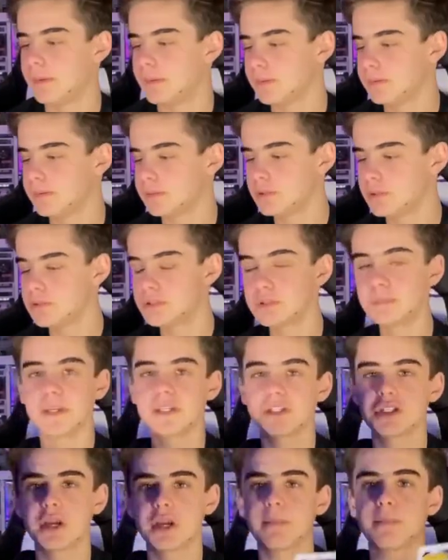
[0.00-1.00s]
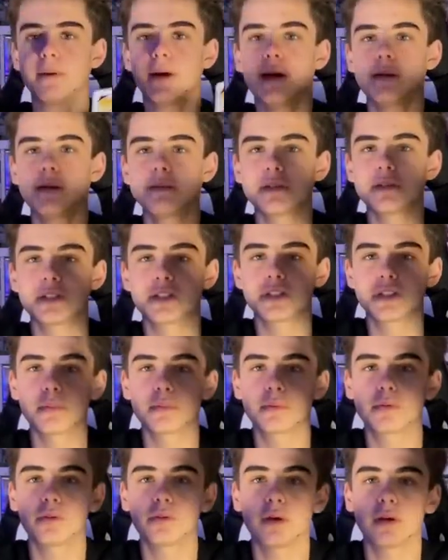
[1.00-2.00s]
two Space Jam pops, which is
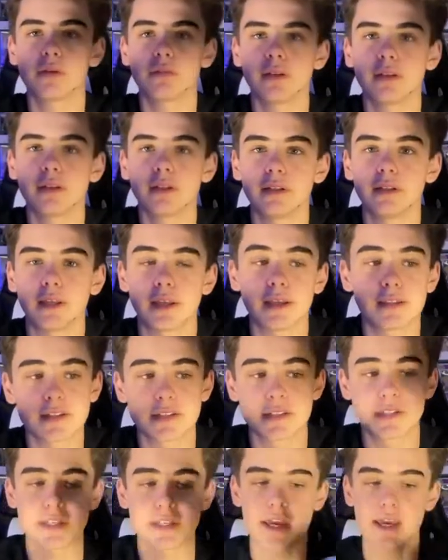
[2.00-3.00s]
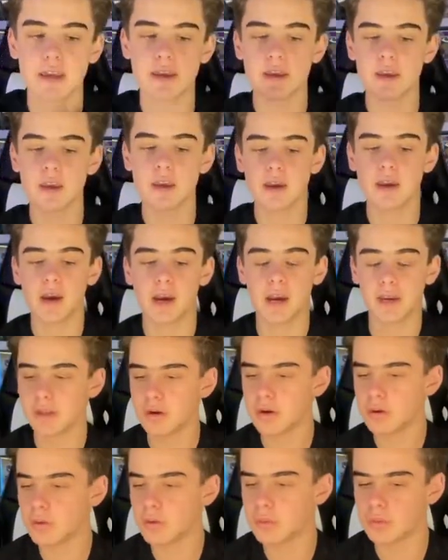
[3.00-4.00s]
super cool. I really like this set. I
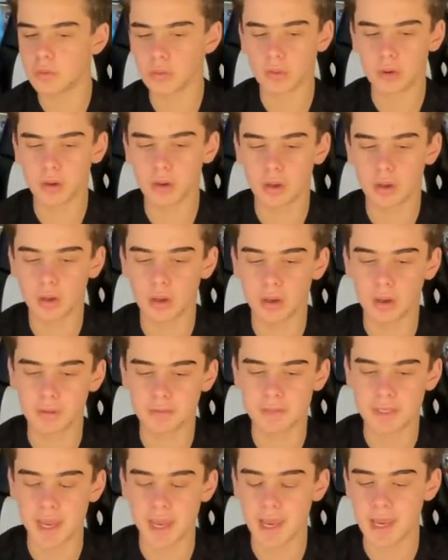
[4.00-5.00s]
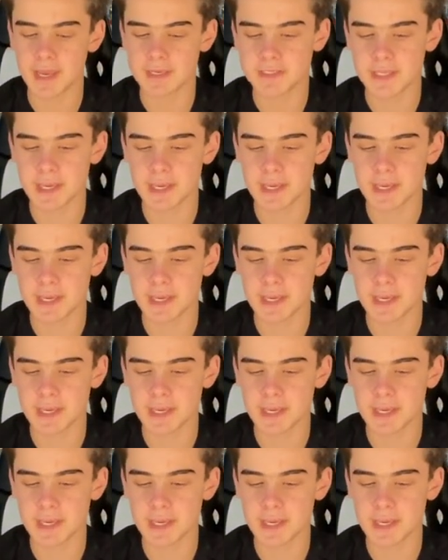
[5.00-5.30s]
know Taz